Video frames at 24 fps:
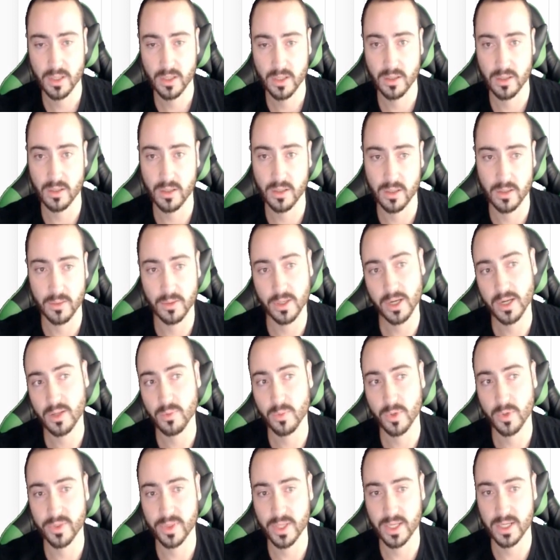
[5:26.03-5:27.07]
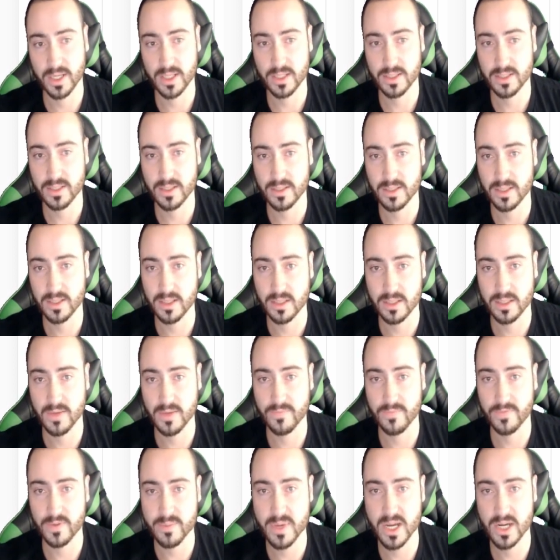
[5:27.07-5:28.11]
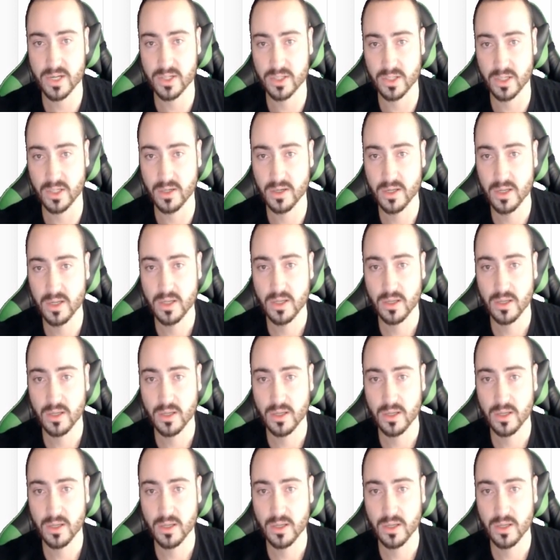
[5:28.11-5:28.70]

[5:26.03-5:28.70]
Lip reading: or anyone that needs to see this information.